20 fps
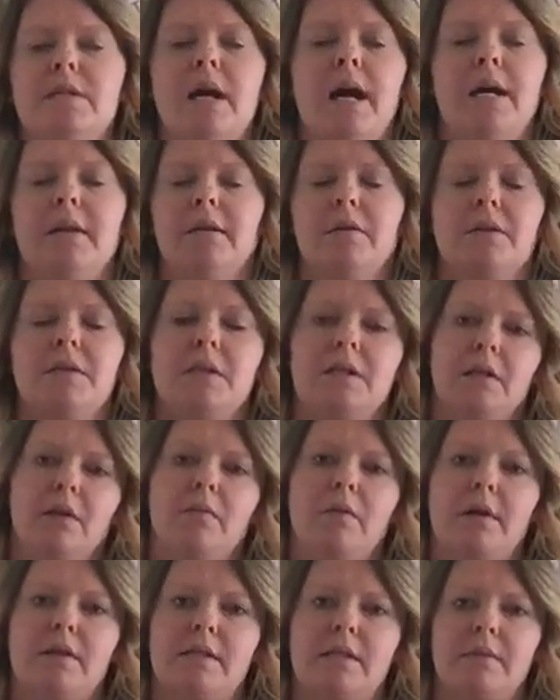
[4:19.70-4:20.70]
toddler still
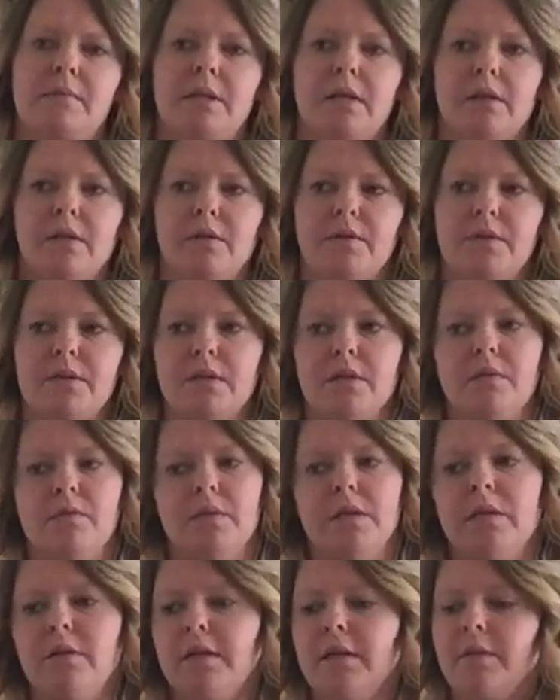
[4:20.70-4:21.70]
wants to be close to you,
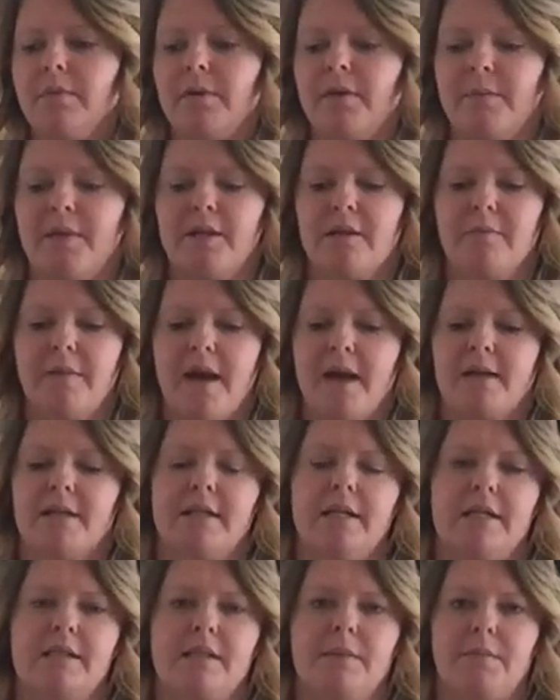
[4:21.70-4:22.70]
when you need to put them on your back to
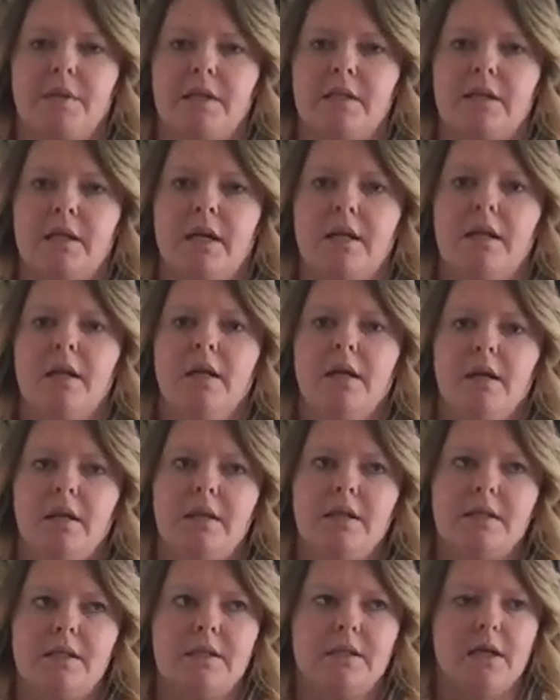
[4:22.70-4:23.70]
get something done,
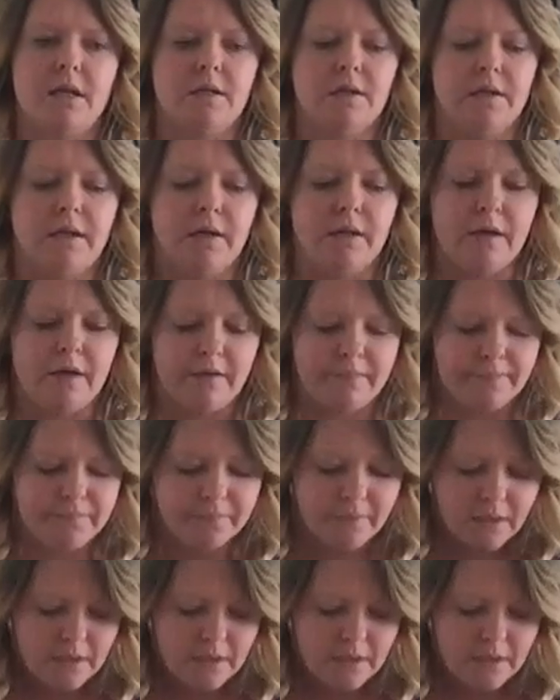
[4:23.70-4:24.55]
this is not your carrier.